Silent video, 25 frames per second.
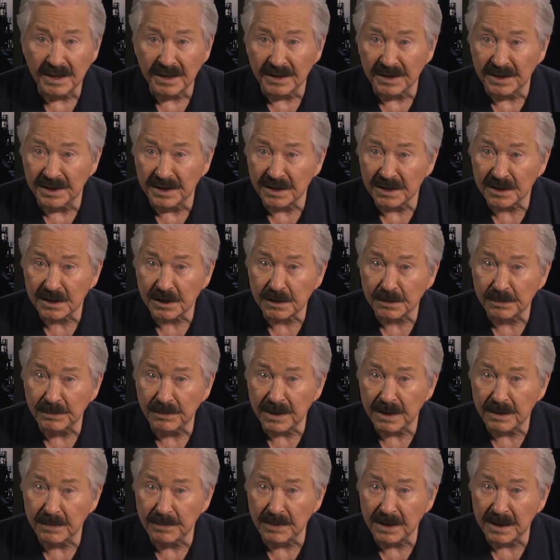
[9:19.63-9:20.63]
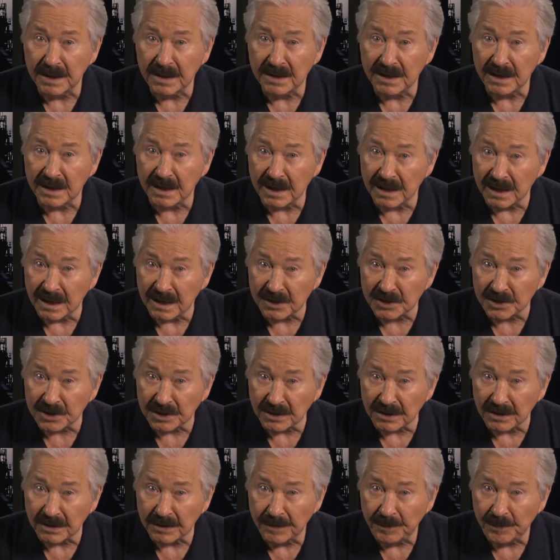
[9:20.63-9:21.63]
this may be the
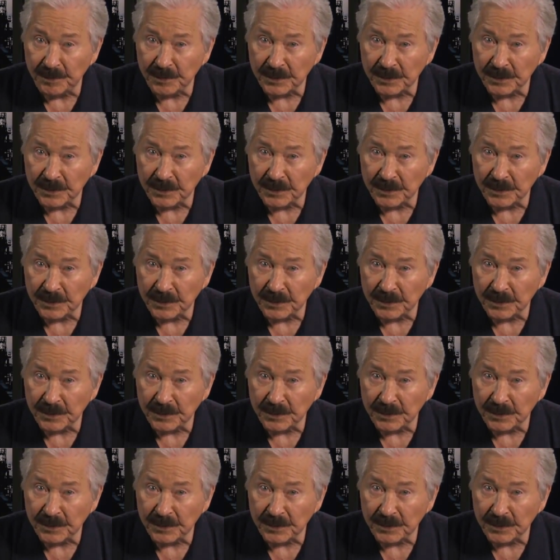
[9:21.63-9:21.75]
answer.